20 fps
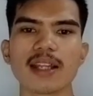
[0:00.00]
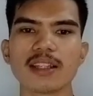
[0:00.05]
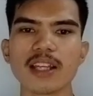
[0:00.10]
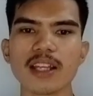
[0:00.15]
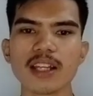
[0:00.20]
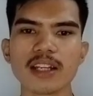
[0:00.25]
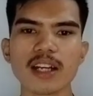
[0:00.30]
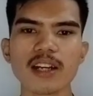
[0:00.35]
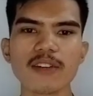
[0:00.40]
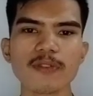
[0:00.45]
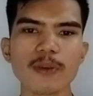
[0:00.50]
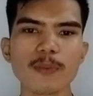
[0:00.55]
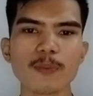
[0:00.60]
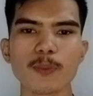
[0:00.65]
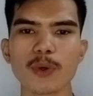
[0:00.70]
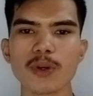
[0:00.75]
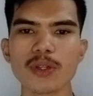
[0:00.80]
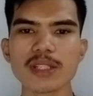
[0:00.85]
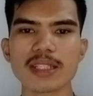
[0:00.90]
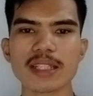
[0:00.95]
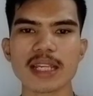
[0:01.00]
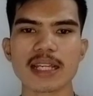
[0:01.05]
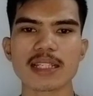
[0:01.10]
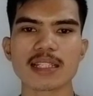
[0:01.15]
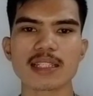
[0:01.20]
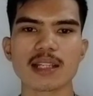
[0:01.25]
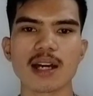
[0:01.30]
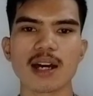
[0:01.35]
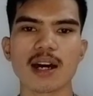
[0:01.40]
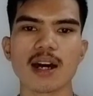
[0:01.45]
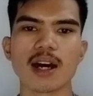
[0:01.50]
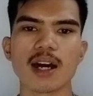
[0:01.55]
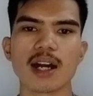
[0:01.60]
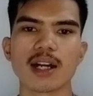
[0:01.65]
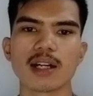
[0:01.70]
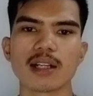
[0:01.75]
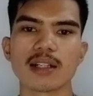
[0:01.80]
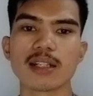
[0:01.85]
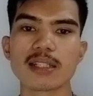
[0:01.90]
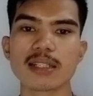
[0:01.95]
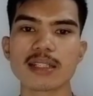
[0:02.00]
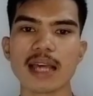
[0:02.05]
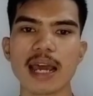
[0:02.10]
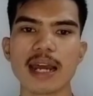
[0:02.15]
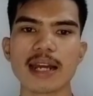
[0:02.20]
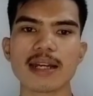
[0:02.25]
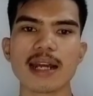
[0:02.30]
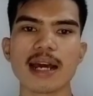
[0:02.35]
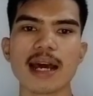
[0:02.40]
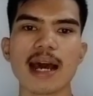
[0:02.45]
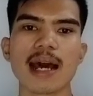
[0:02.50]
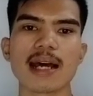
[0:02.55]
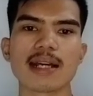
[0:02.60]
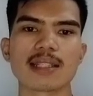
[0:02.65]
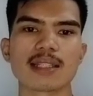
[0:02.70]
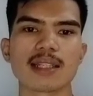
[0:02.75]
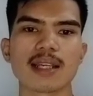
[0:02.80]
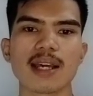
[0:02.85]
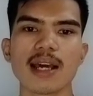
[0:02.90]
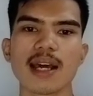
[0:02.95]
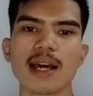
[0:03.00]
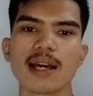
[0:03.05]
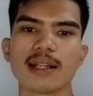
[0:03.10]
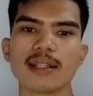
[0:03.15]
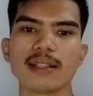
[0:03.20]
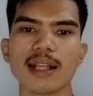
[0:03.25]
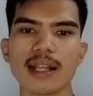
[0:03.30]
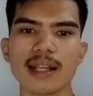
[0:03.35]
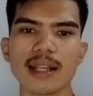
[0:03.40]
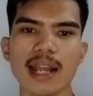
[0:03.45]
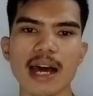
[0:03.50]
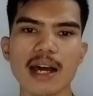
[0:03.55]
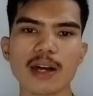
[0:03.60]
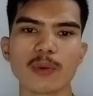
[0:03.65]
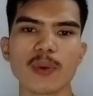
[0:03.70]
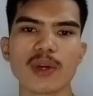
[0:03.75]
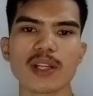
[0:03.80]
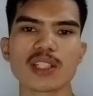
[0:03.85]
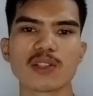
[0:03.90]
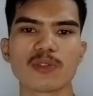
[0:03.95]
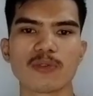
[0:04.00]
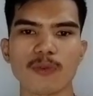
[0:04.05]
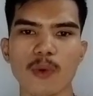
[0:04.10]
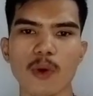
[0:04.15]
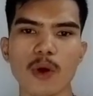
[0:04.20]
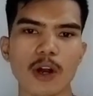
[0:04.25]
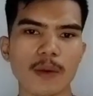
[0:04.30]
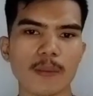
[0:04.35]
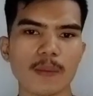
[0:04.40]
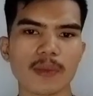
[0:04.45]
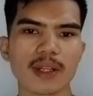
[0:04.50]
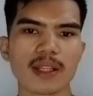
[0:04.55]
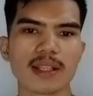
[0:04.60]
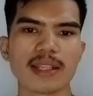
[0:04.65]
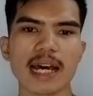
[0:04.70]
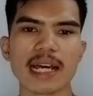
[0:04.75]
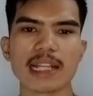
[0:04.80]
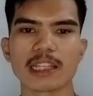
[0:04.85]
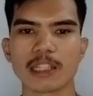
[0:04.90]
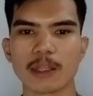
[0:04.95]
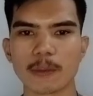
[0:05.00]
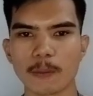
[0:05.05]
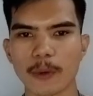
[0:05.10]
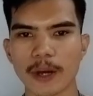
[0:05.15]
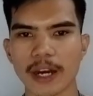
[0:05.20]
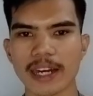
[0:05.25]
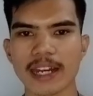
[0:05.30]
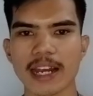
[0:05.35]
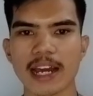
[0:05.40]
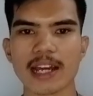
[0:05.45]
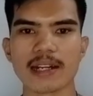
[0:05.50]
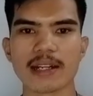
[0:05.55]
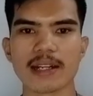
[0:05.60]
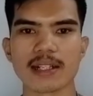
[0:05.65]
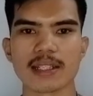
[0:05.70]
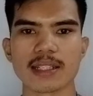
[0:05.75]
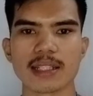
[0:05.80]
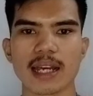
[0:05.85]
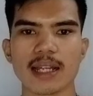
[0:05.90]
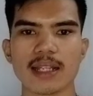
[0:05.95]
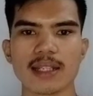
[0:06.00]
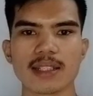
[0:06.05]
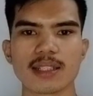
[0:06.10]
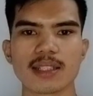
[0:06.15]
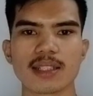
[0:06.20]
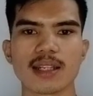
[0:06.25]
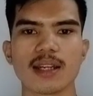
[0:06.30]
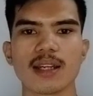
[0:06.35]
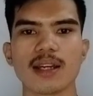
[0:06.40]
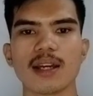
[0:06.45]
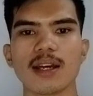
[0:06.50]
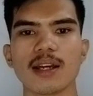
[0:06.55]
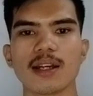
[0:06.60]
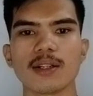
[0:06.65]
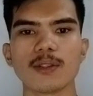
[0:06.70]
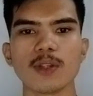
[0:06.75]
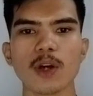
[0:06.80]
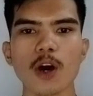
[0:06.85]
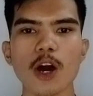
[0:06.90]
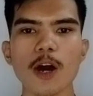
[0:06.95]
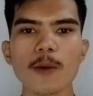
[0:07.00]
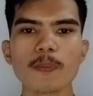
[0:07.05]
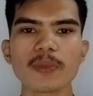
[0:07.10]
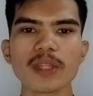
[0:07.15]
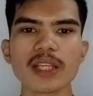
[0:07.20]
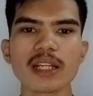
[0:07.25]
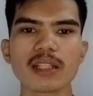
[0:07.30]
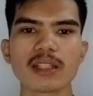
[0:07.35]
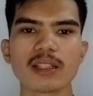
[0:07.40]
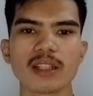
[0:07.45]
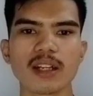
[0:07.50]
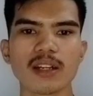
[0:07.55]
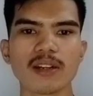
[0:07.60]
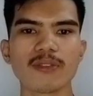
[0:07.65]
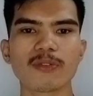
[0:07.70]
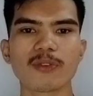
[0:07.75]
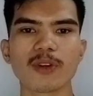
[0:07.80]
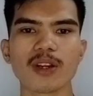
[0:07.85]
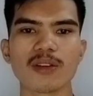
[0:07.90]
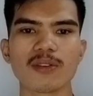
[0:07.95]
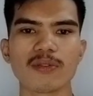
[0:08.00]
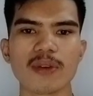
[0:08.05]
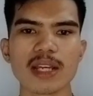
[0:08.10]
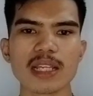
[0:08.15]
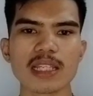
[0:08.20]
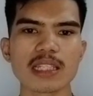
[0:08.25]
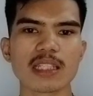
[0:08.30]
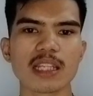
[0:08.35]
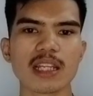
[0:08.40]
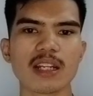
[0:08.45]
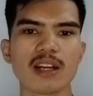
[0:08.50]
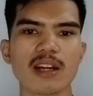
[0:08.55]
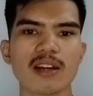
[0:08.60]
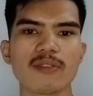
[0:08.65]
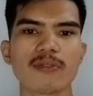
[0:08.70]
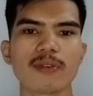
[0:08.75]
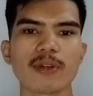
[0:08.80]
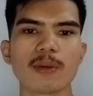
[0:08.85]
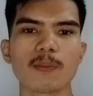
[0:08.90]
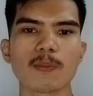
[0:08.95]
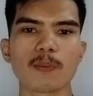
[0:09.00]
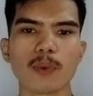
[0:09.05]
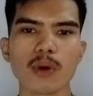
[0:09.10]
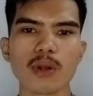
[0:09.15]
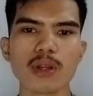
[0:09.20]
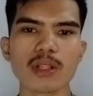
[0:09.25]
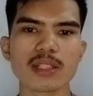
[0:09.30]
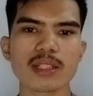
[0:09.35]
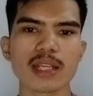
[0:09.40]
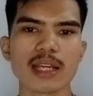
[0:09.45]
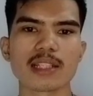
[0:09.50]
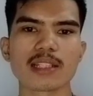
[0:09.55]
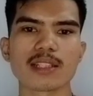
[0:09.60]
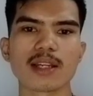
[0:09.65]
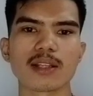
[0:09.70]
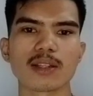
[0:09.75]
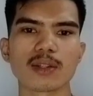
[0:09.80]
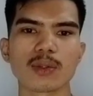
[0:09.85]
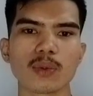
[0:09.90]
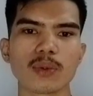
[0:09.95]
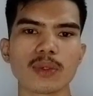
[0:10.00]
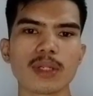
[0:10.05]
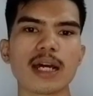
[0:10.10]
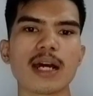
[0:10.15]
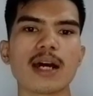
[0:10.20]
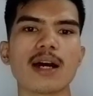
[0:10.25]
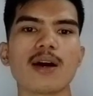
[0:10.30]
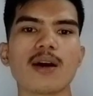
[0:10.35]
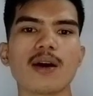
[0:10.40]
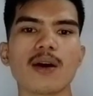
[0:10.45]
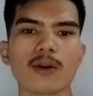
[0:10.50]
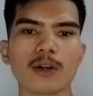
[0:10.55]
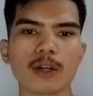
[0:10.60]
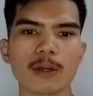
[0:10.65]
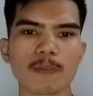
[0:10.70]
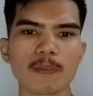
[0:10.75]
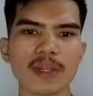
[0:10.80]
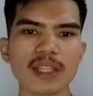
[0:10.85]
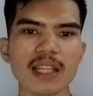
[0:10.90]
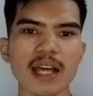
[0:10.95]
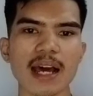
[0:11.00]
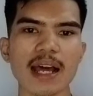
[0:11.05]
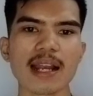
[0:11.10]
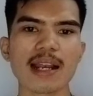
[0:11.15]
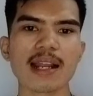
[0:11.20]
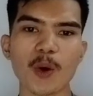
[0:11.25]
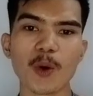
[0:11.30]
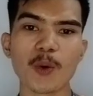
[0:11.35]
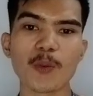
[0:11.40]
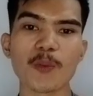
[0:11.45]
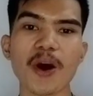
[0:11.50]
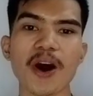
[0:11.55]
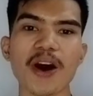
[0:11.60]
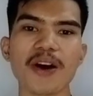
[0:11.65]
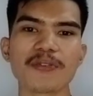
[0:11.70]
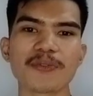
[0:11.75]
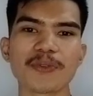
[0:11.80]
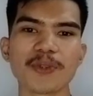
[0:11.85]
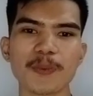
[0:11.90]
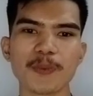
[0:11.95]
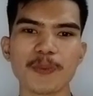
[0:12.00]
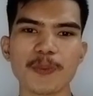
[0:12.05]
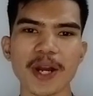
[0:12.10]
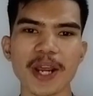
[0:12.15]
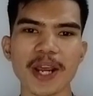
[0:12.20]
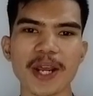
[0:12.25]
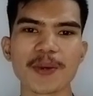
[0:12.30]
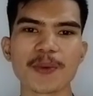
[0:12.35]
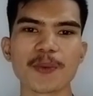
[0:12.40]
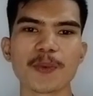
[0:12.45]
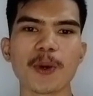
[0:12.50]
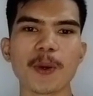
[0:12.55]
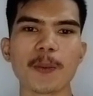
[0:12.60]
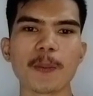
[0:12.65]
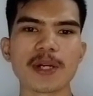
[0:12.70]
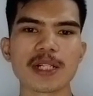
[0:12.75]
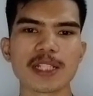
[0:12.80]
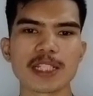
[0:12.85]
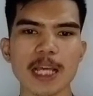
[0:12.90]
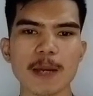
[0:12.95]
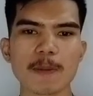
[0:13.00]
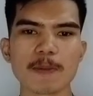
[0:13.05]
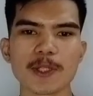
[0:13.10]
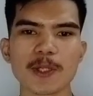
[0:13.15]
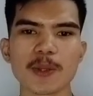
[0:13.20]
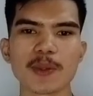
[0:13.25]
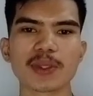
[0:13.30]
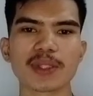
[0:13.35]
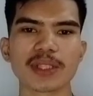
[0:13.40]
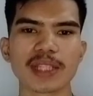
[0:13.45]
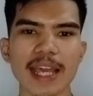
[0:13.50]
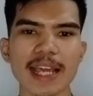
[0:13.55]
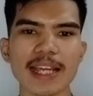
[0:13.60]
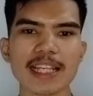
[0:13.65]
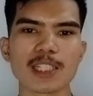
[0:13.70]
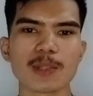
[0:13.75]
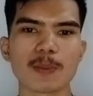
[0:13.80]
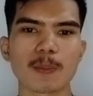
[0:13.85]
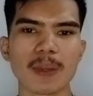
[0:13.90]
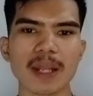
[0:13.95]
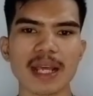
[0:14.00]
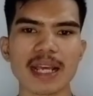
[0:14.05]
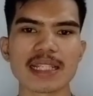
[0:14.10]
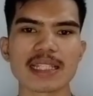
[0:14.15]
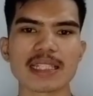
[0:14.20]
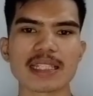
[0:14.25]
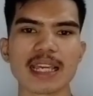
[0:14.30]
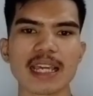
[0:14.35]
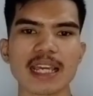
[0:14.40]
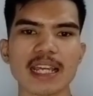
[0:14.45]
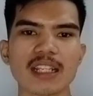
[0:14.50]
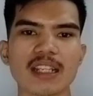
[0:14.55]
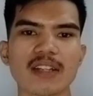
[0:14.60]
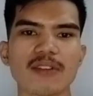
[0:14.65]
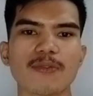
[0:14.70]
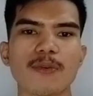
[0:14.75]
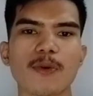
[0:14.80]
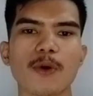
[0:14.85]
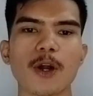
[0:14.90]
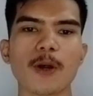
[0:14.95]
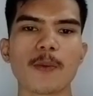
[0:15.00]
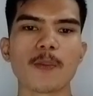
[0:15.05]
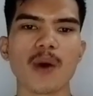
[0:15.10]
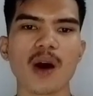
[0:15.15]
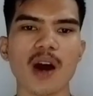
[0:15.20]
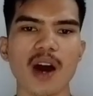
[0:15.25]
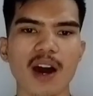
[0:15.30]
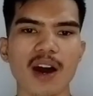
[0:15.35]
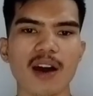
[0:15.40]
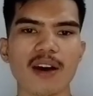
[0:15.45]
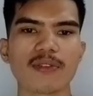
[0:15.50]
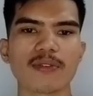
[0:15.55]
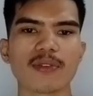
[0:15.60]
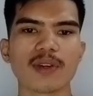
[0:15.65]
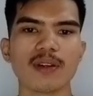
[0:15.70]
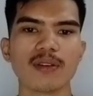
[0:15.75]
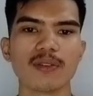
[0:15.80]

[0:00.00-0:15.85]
The nerve impulses are desired as the language form that the brain understands. The optic nerve conveys the nerve impulses to the occipital lobe of the brain, where perception takes place in the form of